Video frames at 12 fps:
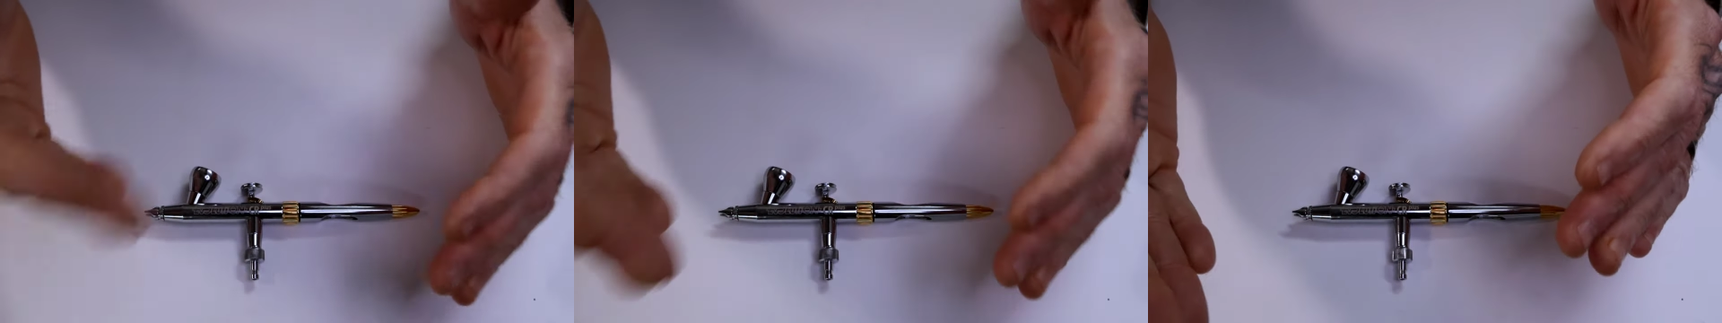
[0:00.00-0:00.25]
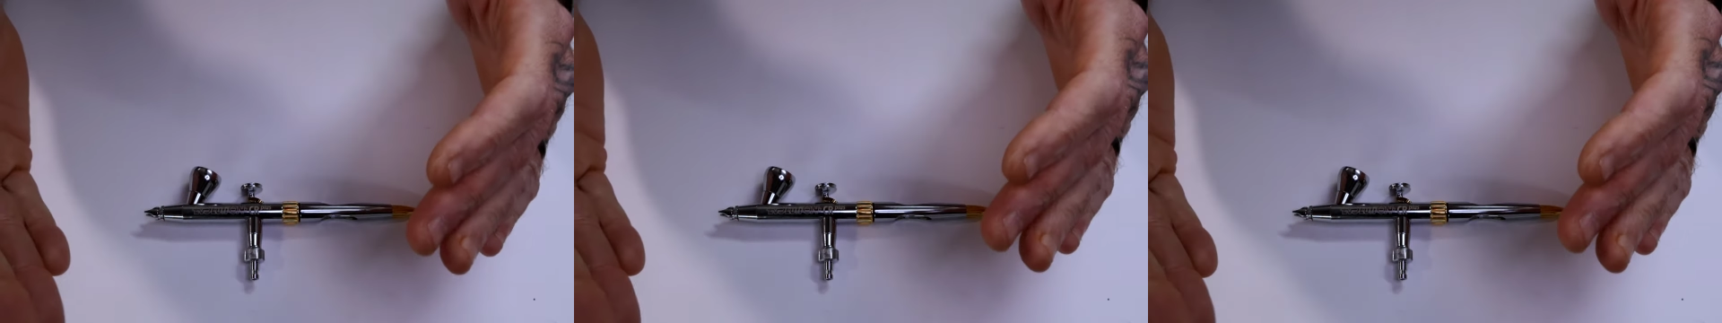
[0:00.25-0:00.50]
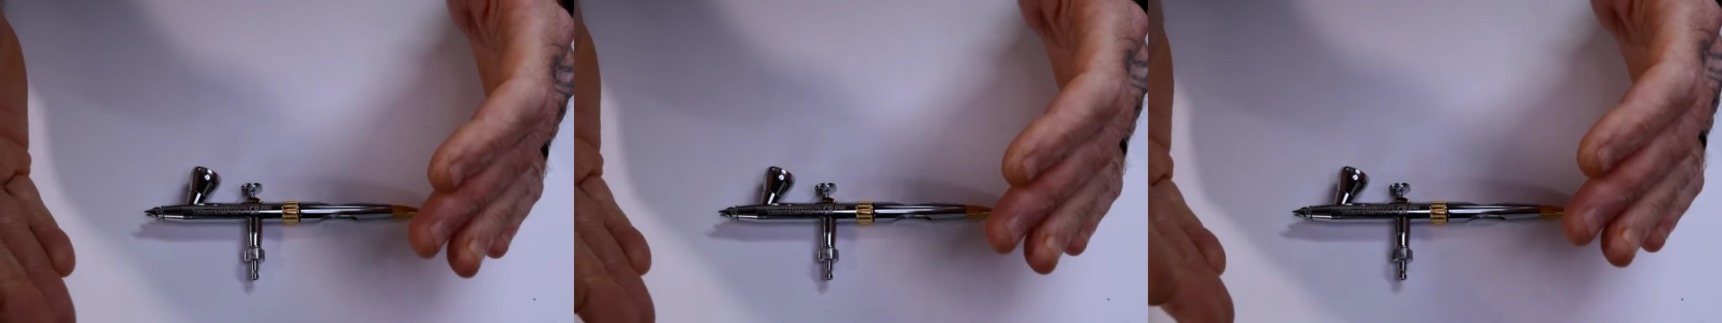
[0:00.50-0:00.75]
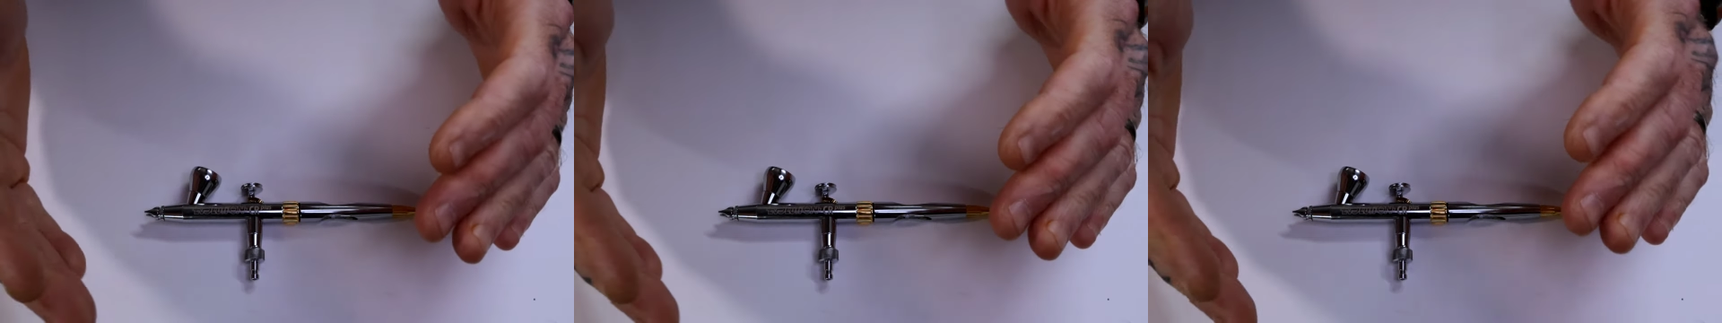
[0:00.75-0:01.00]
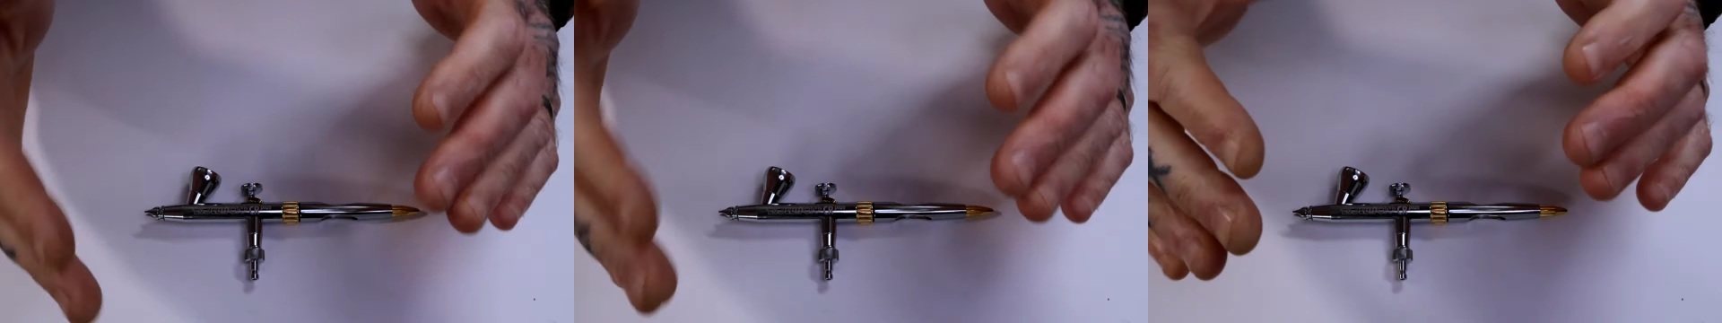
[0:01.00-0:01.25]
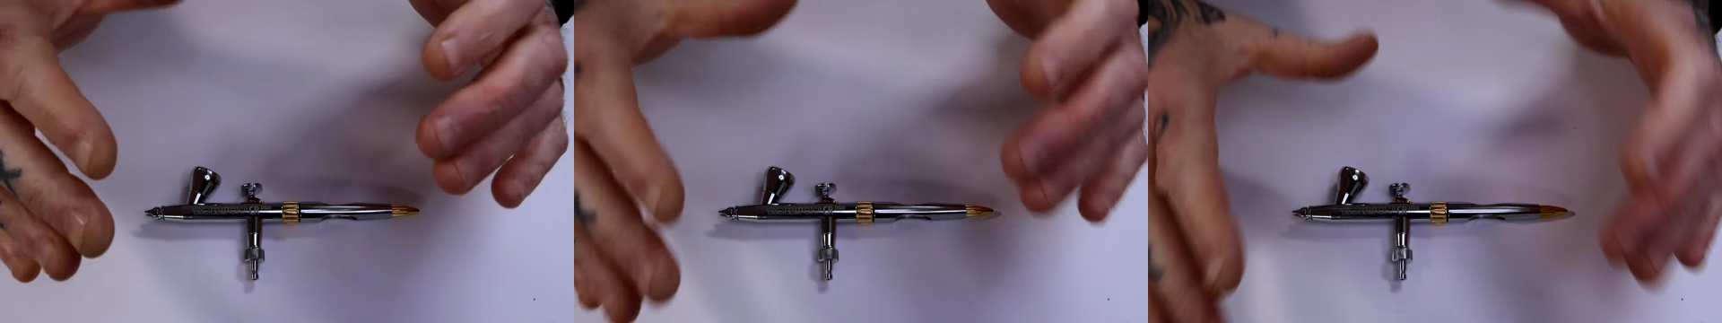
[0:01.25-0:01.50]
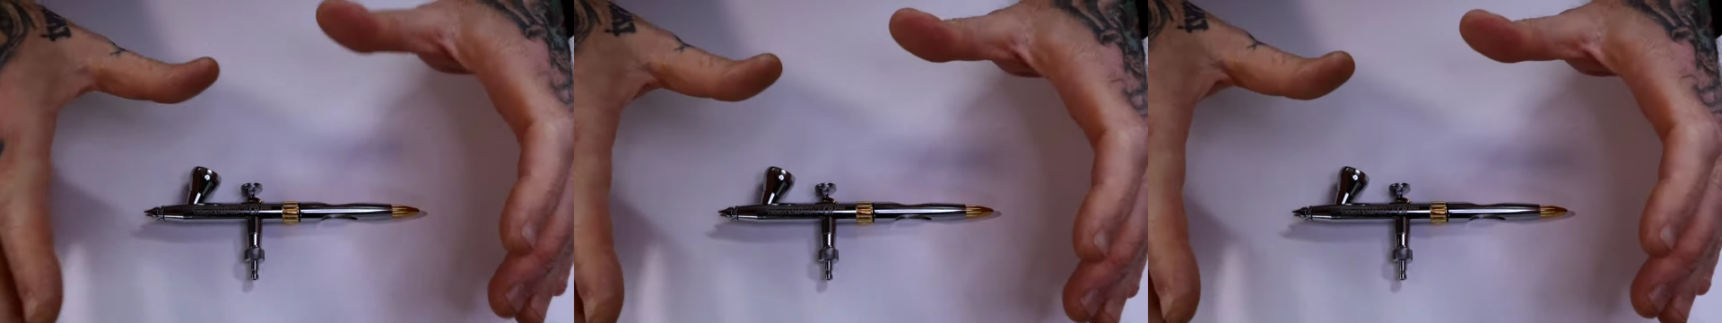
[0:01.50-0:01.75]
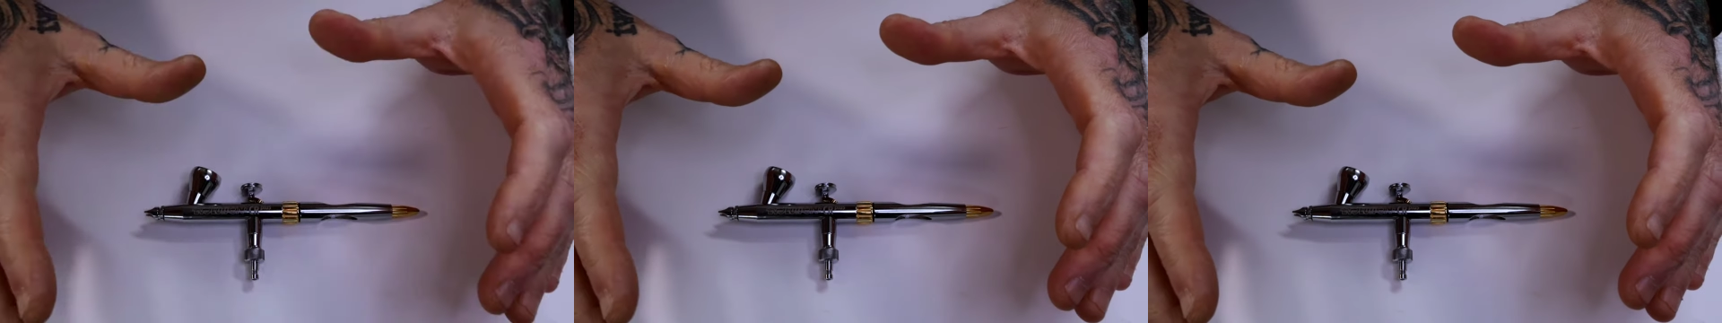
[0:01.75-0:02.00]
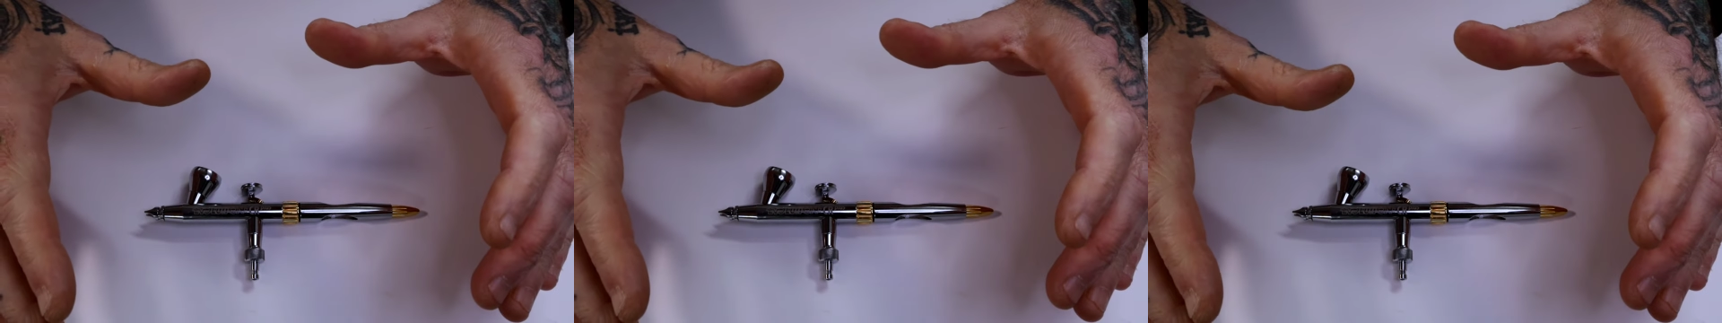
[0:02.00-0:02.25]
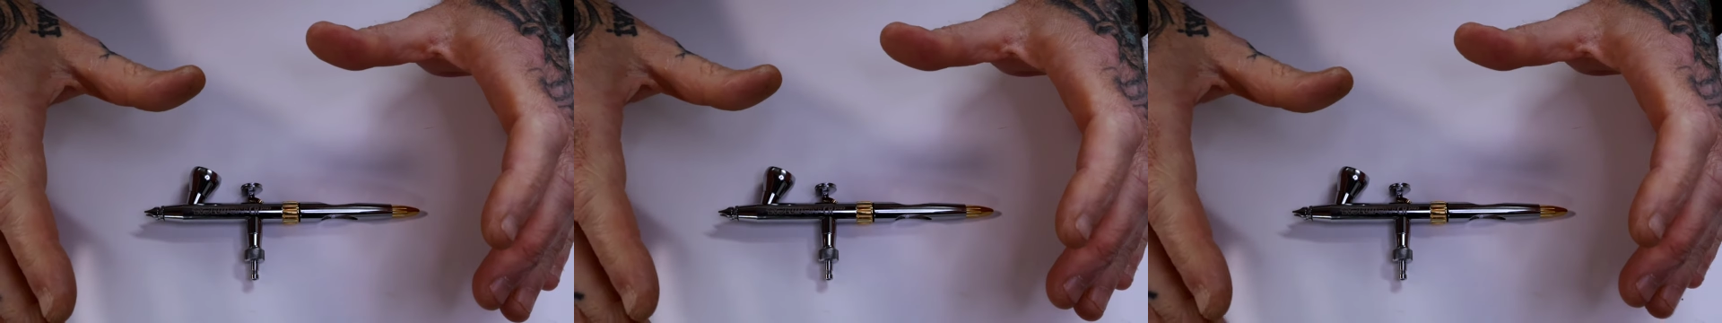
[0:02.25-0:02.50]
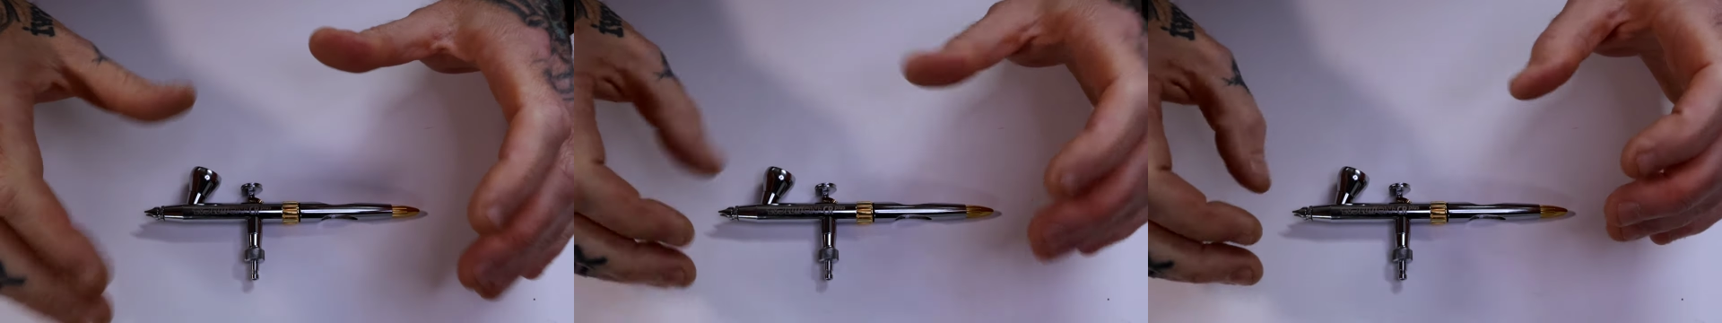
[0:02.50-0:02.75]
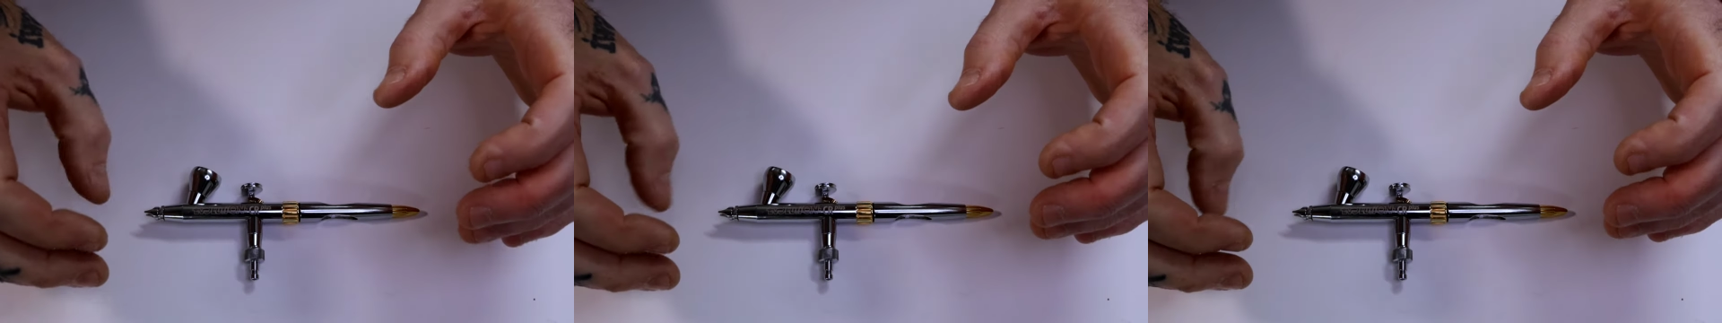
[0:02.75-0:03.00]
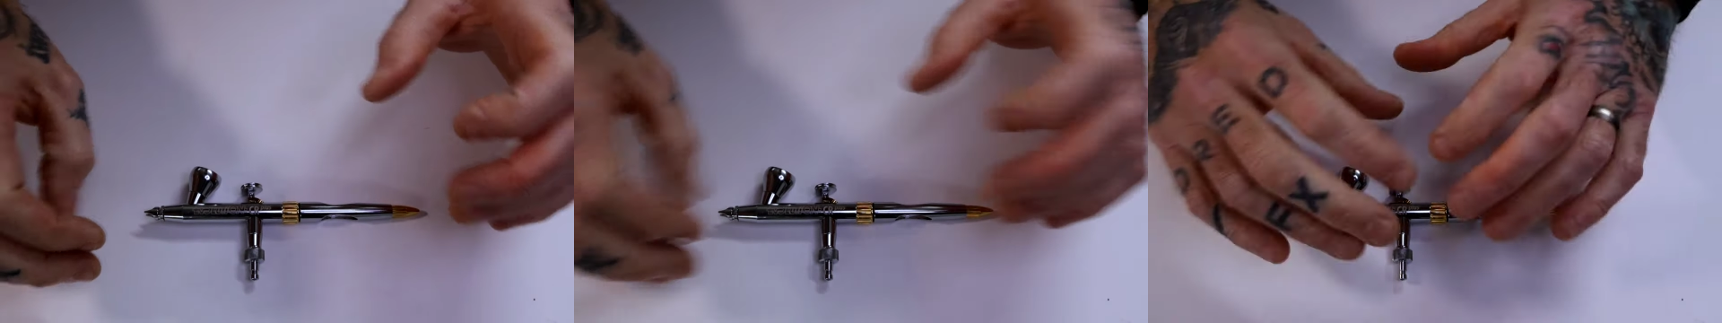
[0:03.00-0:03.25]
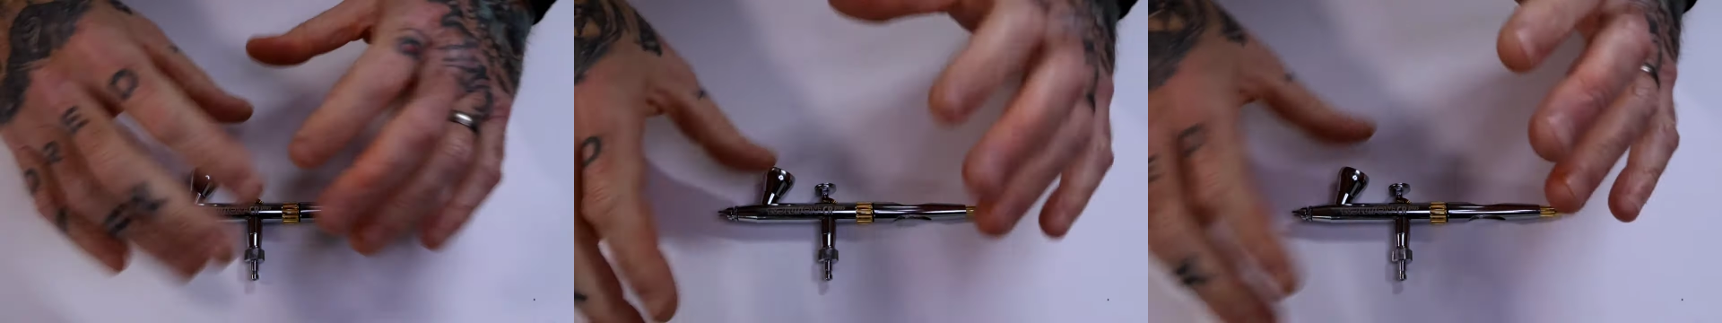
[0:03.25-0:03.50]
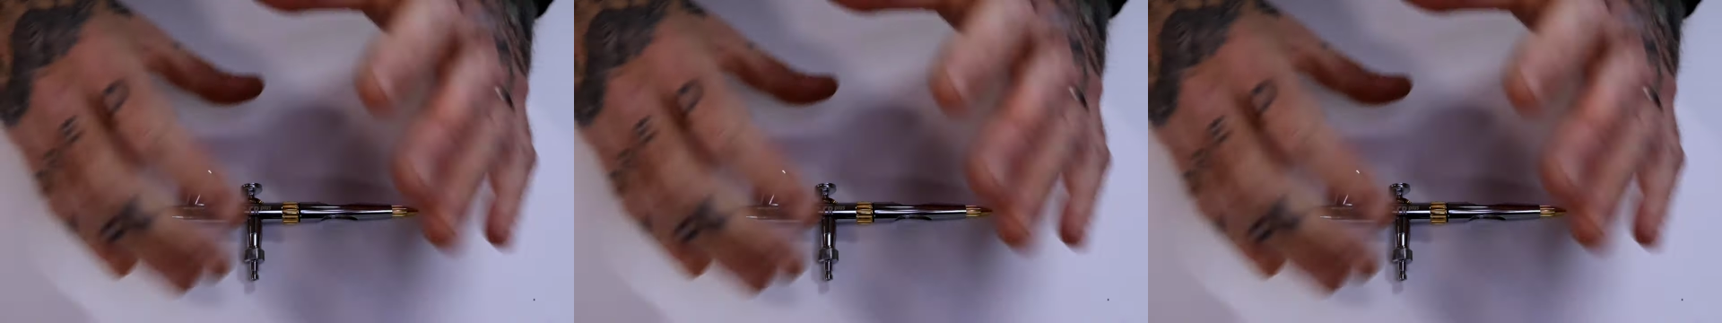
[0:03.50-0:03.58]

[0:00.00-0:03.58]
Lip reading: [unreadable: no face in view]